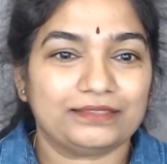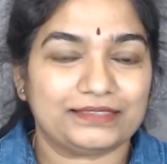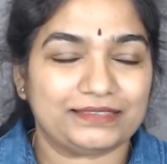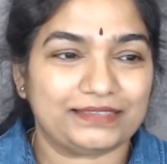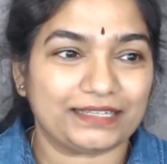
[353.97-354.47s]

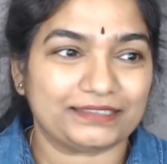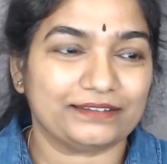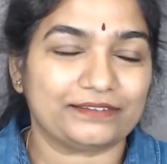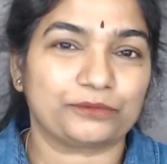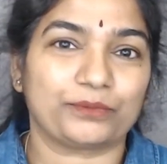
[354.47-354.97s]
that is
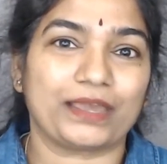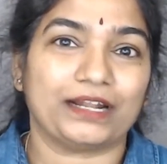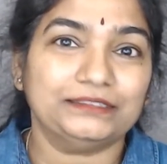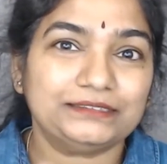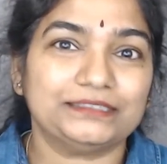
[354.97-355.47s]
where,
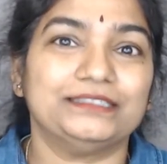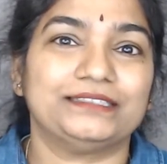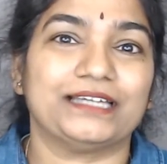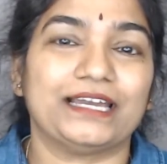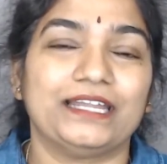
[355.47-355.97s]
until
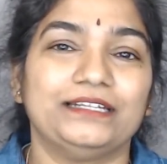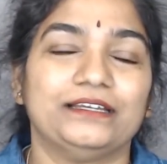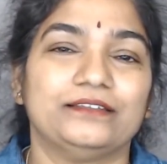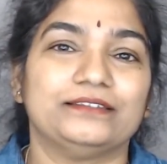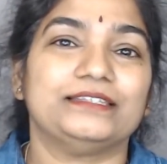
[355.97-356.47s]
then,
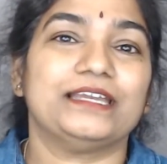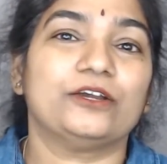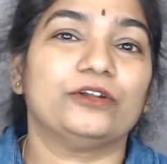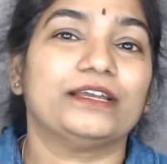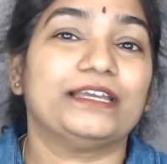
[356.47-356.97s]
they're gonna
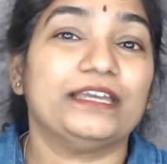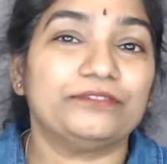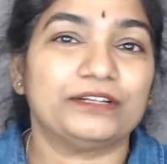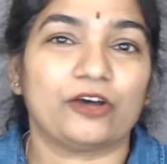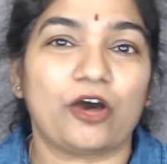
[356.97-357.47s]
give an
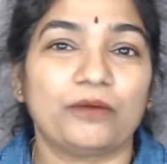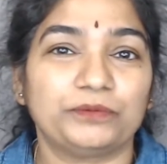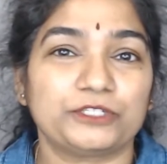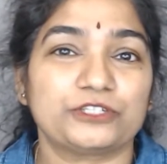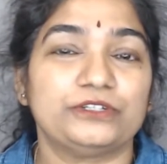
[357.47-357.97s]

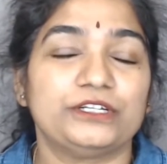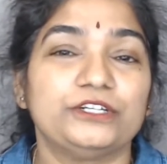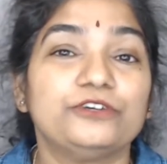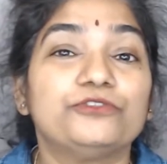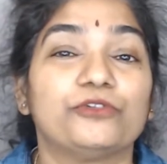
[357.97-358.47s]
opportunity
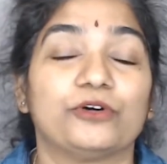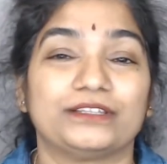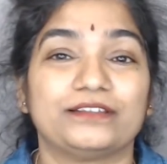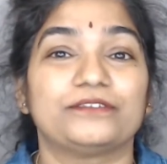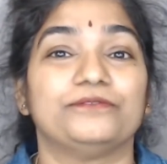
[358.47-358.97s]
for
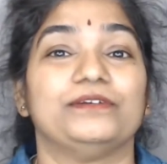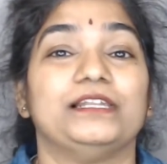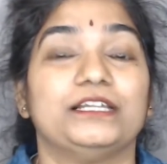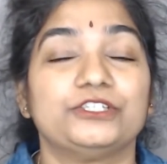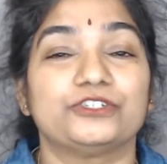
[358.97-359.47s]
this villain
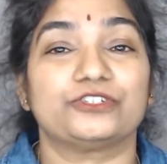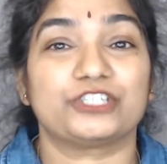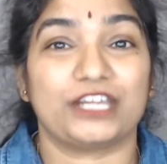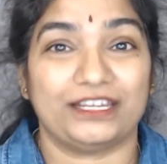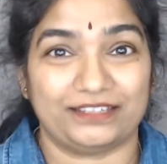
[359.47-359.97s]
to
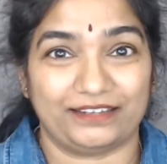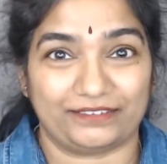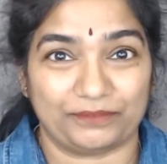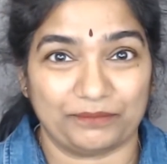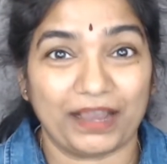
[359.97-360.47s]
change his
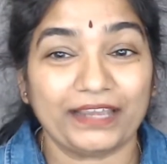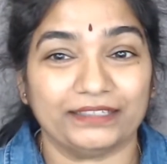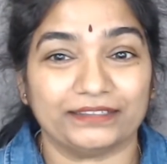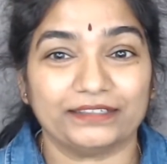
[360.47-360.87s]
mind.